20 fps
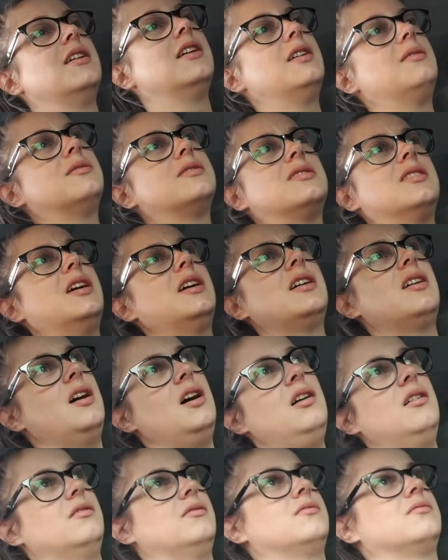he was like,
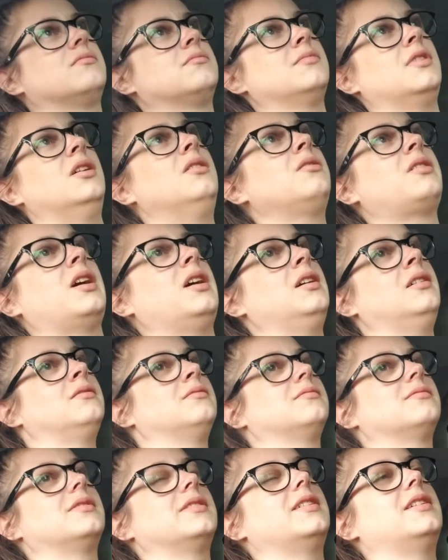oh, okay.
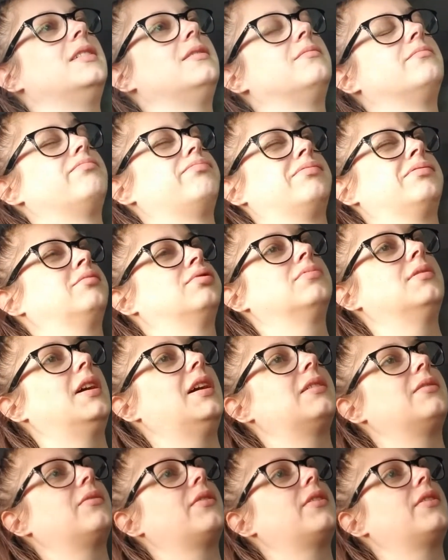I don't